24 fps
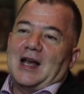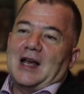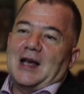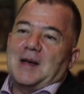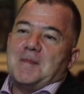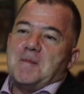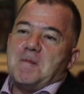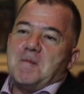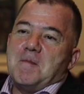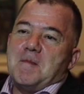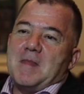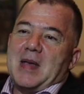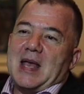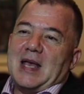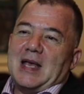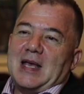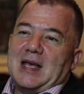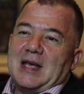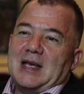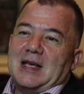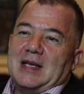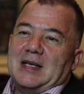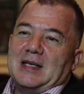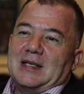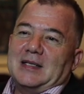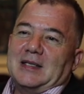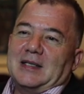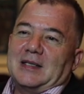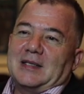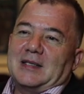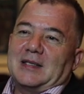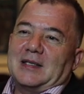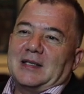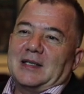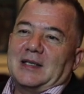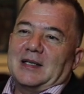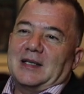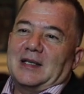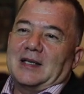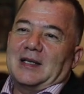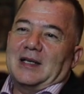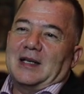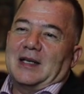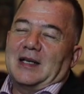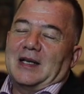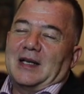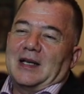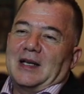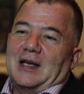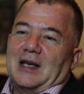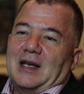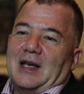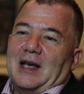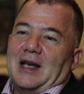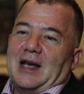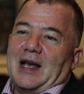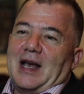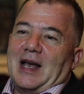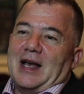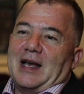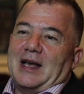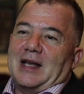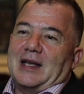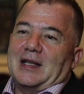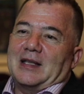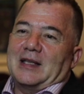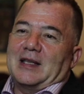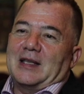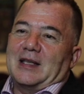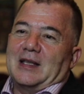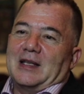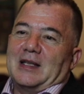amazed at